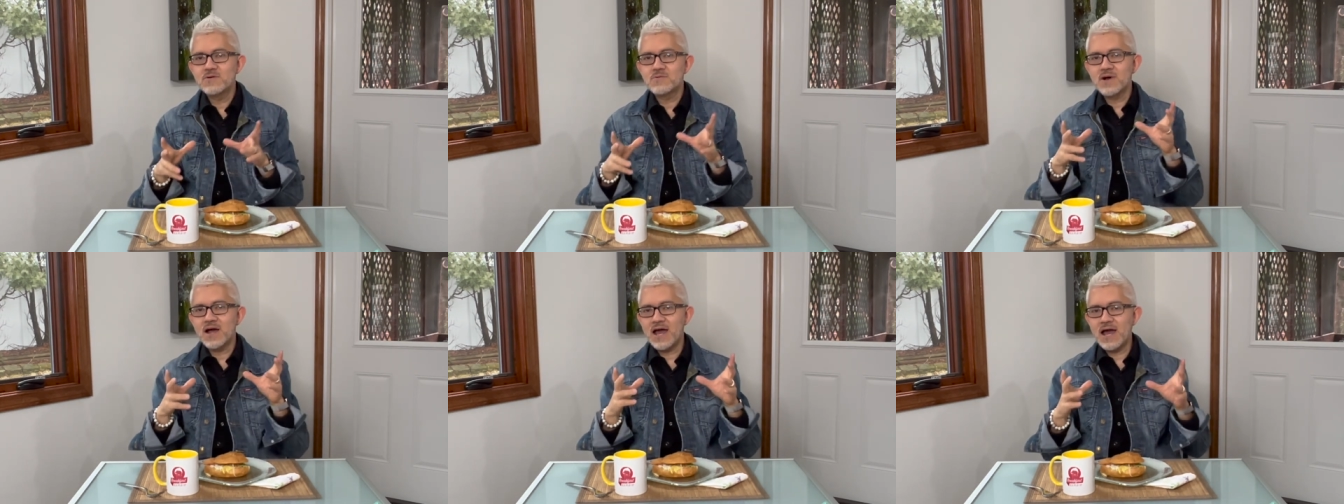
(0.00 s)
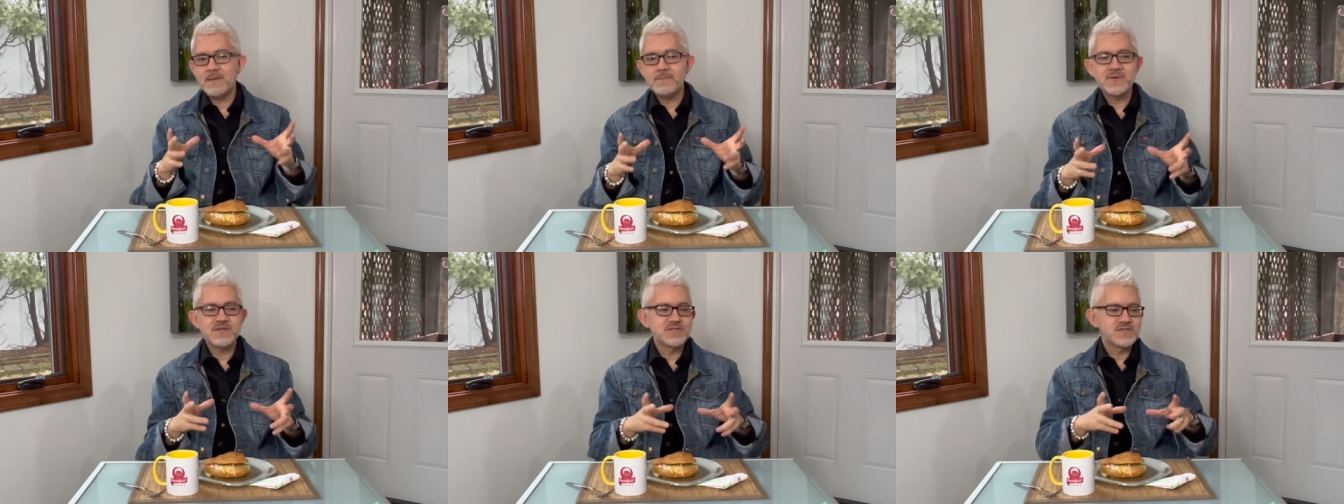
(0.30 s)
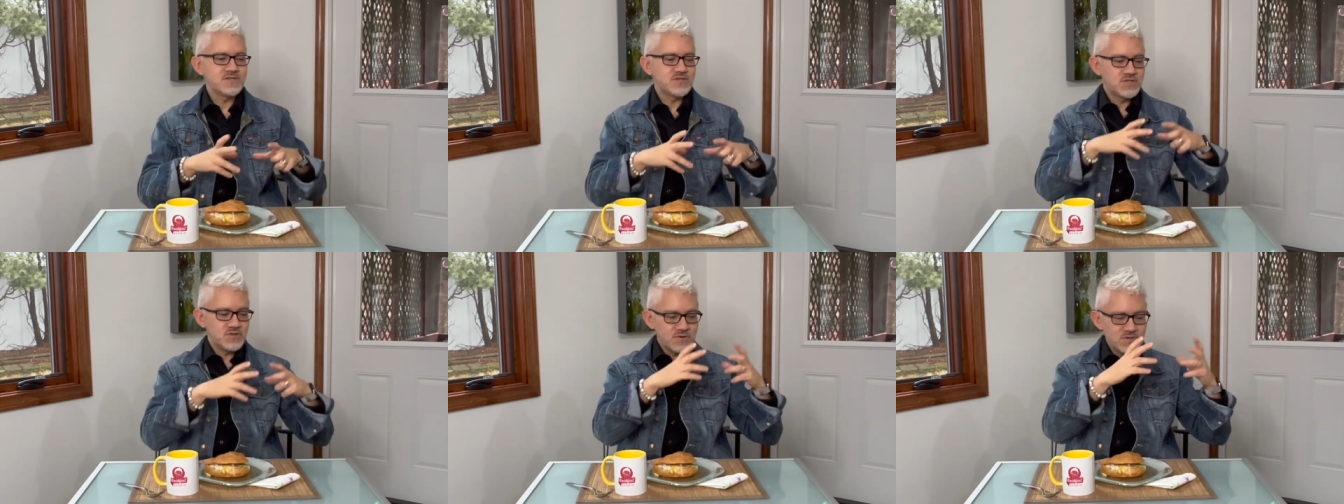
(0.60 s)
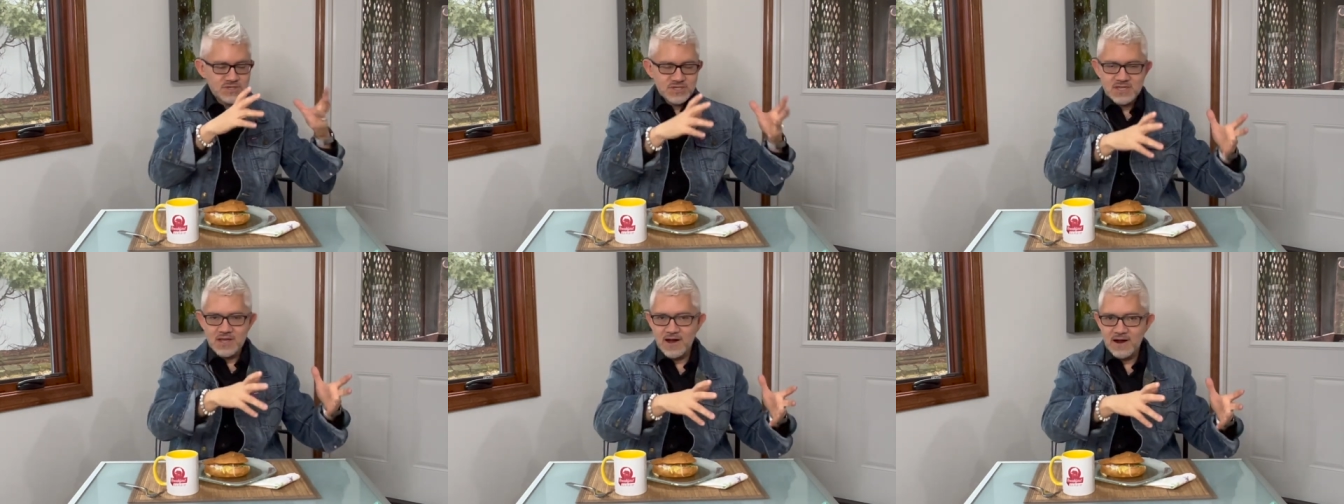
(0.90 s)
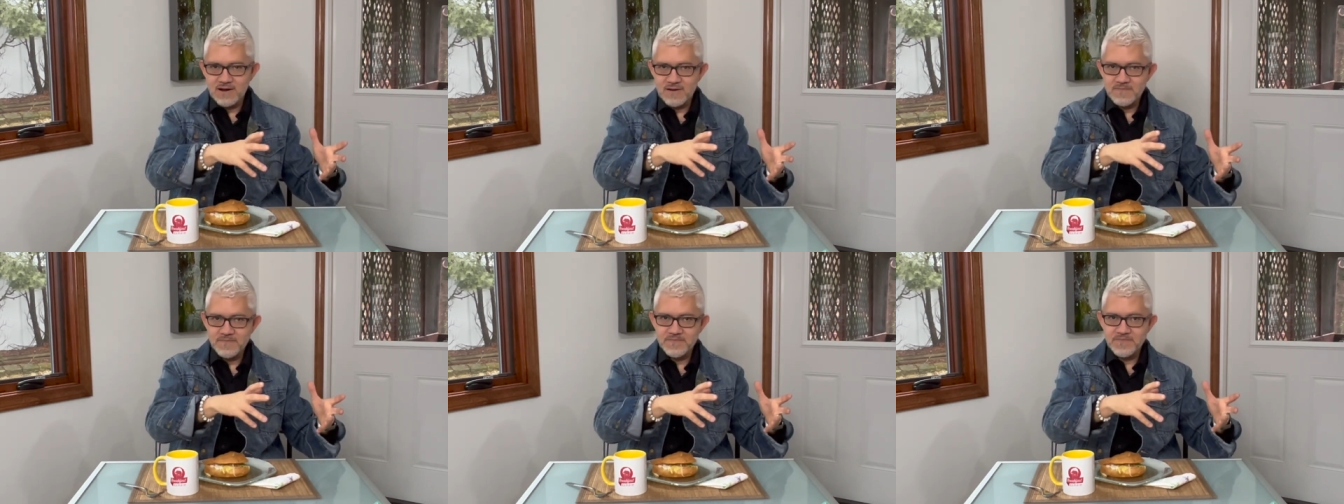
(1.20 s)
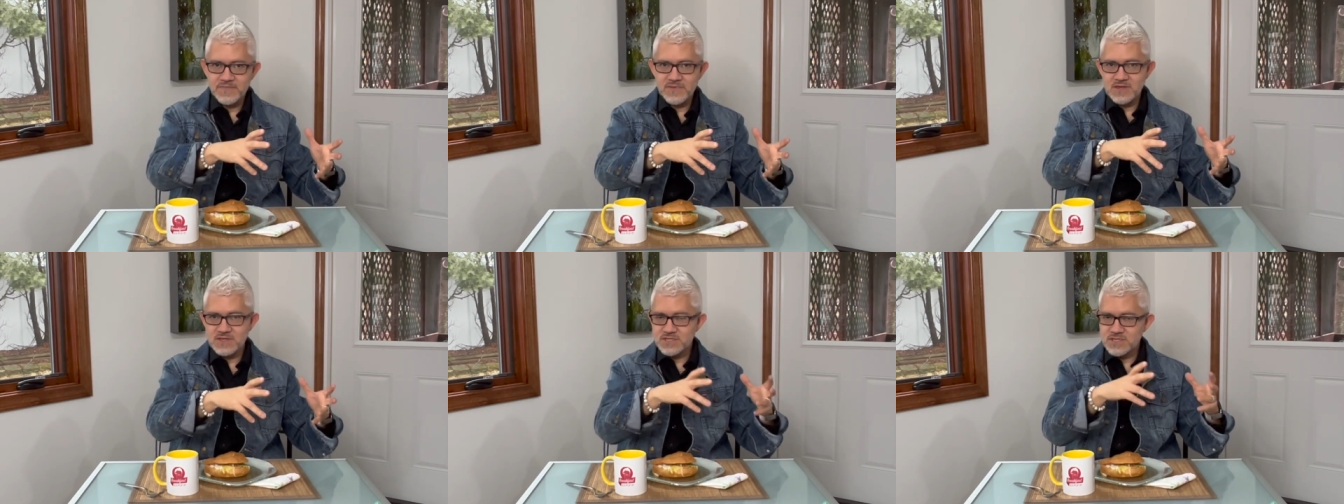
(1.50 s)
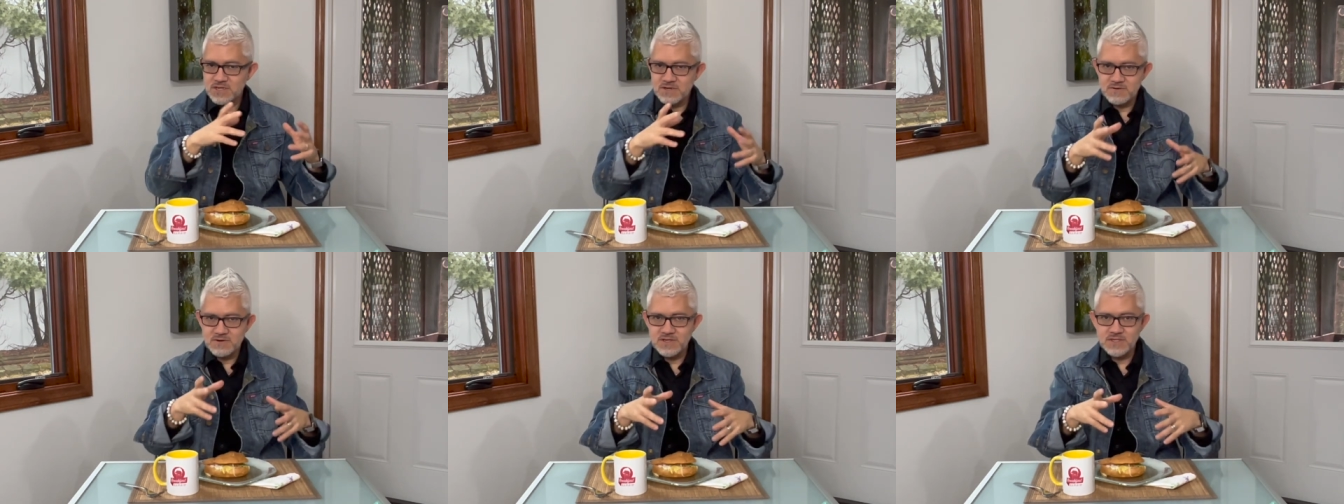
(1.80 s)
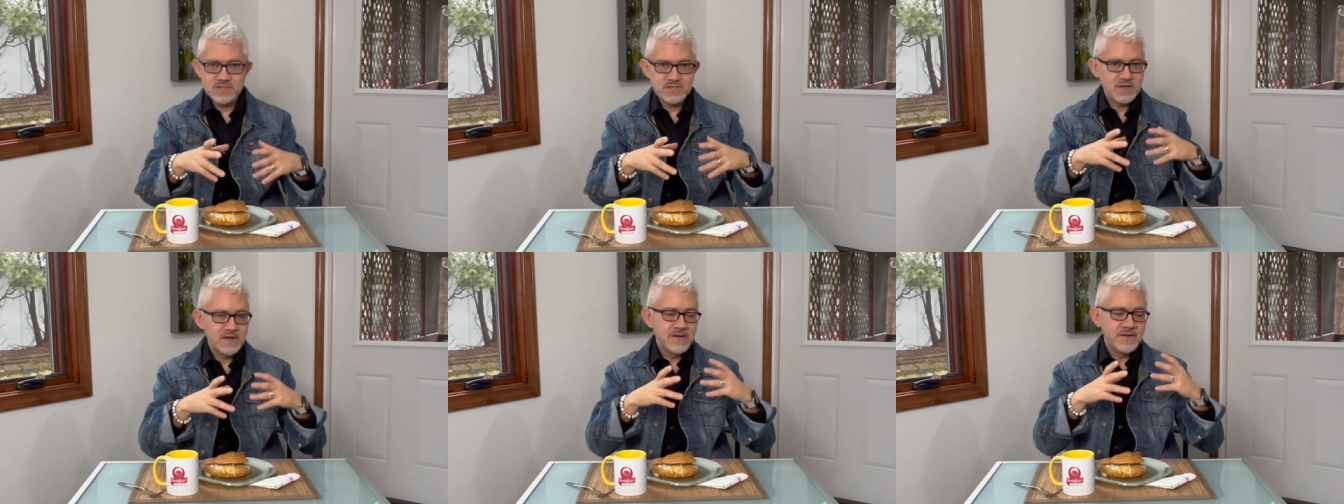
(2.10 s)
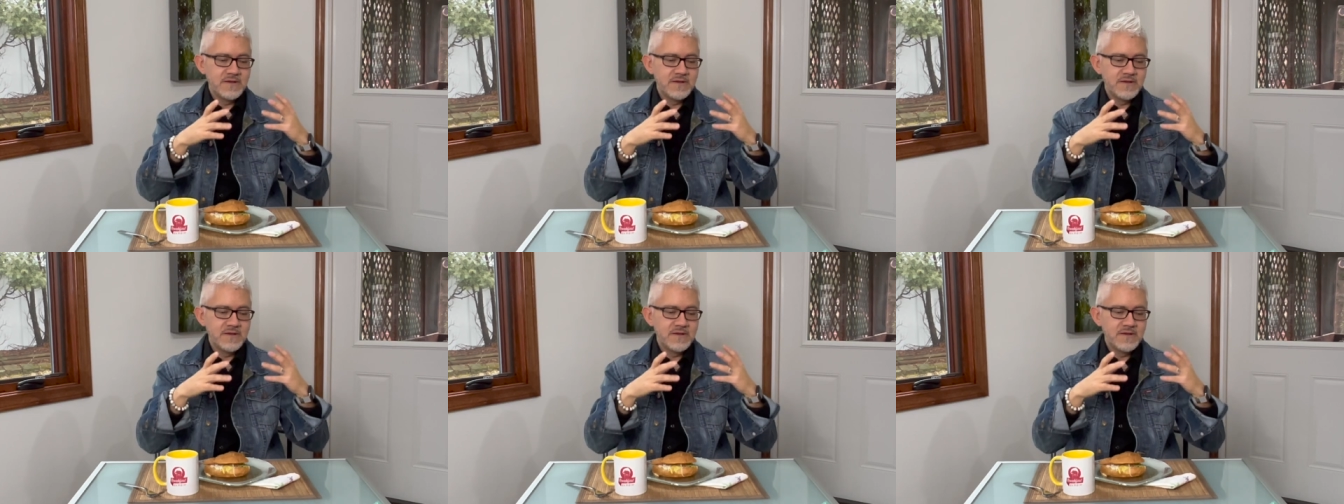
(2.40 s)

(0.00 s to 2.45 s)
what happens is you start the series,